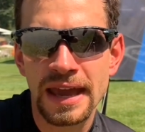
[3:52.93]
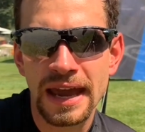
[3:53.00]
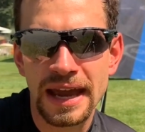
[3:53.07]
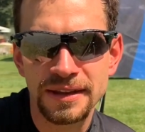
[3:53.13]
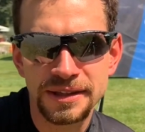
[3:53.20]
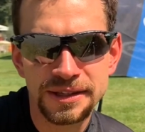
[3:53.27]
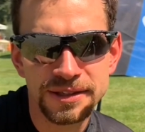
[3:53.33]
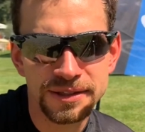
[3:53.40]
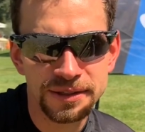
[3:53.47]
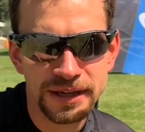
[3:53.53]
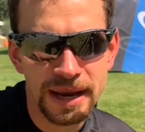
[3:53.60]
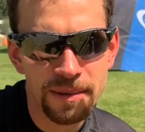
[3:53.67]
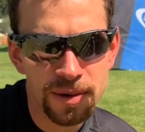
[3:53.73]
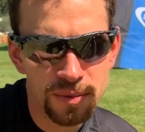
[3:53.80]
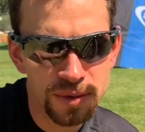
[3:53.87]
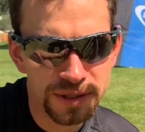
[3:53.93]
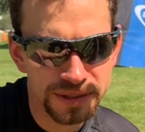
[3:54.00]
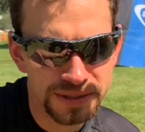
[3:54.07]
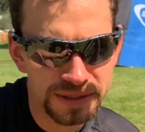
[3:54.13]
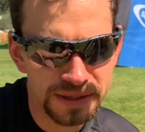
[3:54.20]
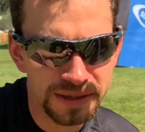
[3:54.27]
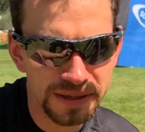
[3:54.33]
and this is coming
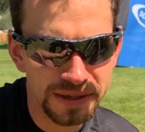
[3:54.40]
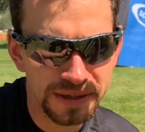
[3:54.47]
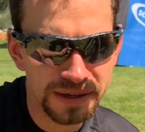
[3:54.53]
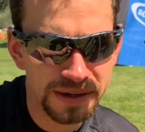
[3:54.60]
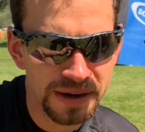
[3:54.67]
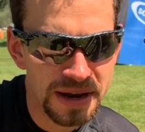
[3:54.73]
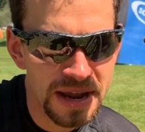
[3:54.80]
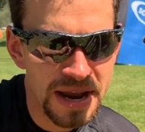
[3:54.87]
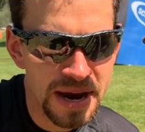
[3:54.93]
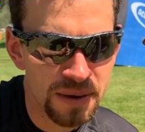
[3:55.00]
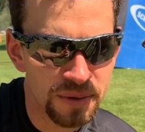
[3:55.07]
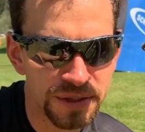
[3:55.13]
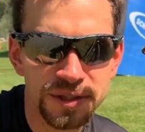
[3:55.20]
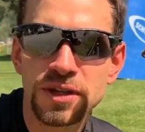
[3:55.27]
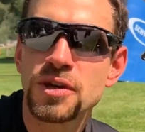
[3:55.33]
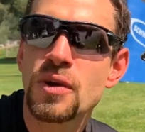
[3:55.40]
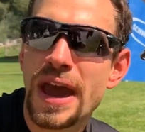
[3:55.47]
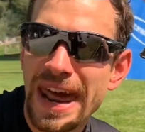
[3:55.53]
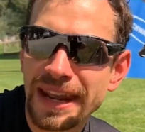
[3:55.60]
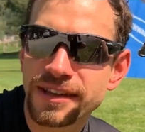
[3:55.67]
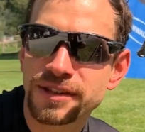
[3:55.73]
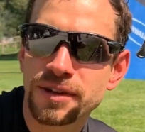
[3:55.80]
with the new
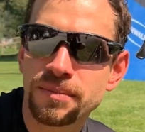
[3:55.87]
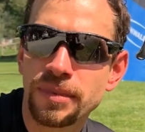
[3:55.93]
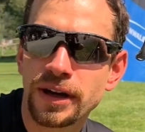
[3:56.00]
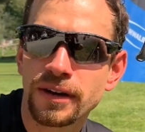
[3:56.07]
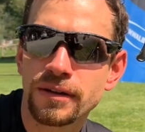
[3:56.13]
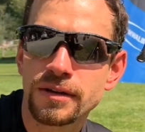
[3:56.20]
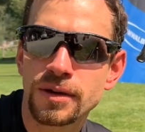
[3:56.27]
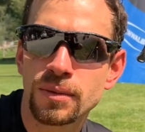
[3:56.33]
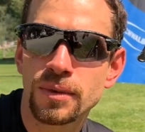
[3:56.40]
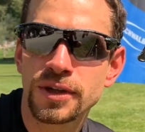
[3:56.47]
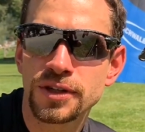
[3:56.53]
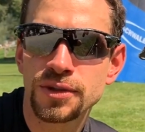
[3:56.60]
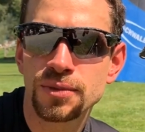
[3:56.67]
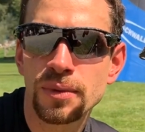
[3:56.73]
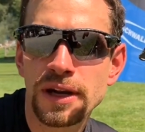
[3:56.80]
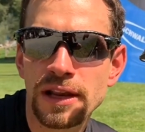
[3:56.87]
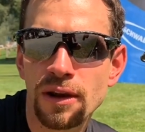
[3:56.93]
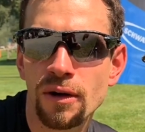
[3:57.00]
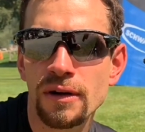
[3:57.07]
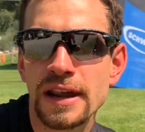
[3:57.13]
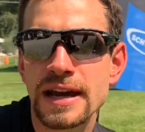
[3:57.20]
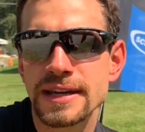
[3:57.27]
ADX compound, which is really
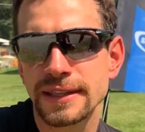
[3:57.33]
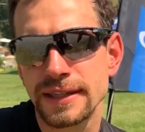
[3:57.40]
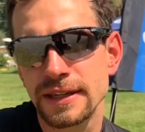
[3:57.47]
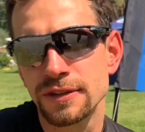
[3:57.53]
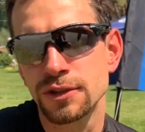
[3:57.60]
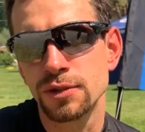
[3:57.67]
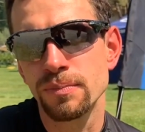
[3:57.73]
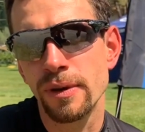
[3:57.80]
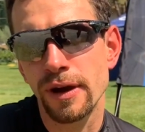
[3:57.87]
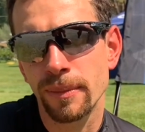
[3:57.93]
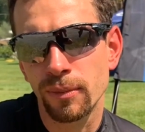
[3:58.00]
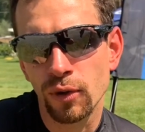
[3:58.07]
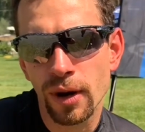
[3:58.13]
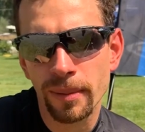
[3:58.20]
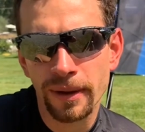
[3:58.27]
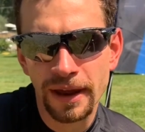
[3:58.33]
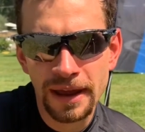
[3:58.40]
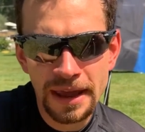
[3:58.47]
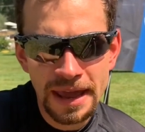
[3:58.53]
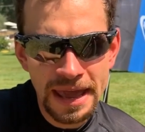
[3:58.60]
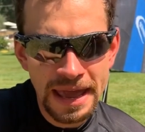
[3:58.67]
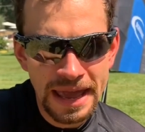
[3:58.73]
long-lasting, superb grip.
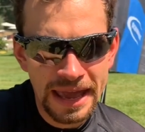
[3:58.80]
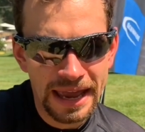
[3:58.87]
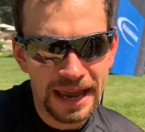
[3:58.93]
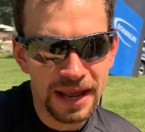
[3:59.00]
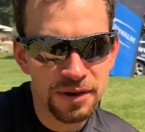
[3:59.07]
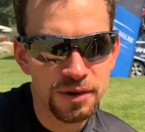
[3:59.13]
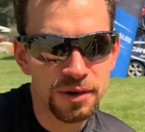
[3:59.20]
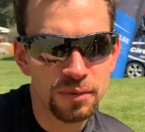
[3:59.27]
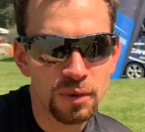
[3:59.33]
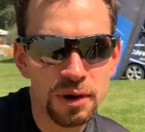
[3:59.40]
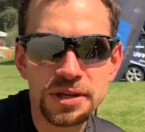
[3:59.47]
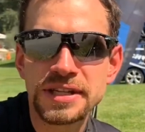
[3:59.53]
Yes. And the One